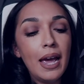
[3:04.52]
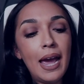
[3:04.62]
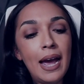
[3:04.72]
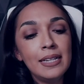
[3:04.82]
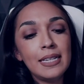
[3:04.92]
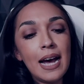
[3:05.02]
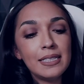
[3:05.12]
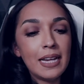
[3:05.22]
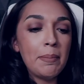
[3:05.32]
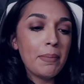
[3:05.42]
And
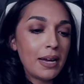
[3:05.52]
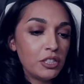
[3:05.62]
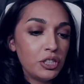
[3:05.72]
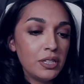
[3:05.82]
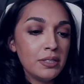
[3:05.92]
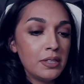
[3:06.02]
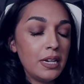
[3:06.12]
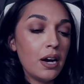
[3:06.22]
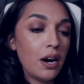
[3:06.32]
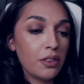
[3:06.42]
as I mentioned,
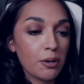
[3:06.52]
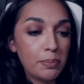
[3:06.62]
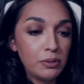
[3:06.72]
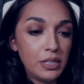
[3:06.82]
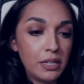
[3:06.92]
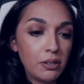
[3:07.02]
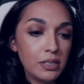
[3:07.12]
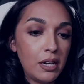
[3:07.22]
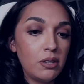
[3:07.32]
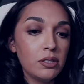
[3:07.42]
the other boutique
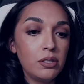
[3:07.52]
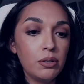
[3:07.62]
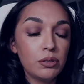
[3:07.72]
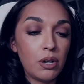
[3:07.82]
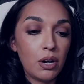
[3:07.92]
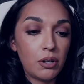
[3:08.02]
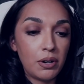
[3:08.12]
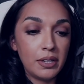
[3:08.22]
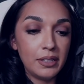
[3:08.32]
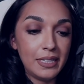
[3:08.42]
hotels, those are
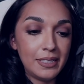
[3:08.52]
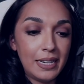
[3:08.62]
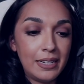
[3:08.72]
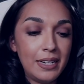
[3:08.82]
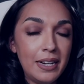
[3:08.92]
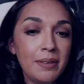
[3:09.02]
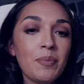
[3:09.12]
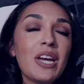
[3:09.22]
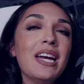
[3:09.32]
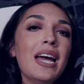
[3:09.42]
currently standing.
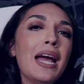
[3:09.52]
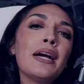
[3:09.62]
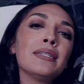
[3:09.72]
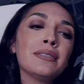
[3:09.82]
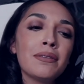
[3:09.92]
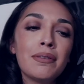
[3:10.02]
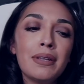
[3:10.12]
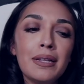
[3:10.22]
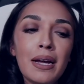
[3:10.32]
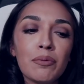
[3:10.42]
And the
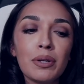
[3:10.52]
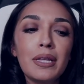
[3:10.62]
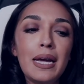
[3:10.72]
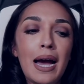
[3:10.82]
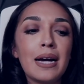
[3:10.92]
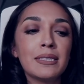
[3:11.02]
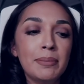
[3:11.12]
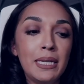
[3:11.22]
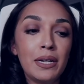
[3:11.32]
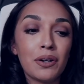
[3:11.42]
thing that really has
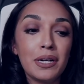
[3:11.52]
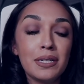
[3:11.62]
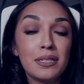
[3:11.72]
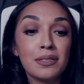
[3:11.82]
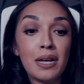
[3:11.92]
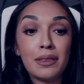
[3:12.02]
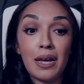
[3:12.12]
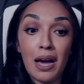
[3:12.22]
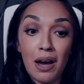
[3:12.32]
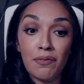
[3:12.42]
me curious is that they
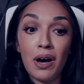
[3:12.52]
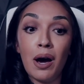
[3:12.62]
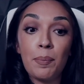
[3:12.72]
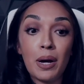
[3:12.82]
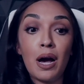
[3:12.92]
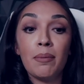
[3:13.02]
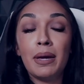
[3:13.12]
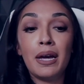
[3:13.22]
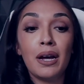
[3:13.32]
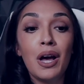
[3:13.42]
have
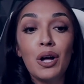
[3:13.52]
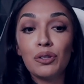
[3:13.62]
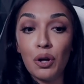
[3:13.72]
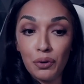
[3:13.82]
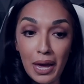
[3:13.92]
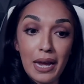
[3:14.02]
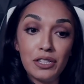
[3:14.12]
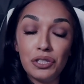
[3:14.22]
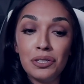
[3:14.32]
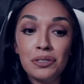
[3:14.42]
upcoming
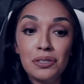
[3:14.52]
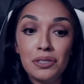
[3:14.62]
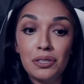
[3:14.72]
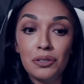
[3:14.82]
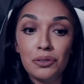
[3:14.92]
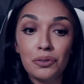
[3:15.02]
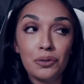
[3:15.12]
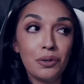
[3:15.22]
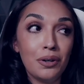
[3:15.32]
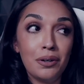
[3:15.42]
locations
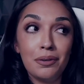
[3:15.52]
to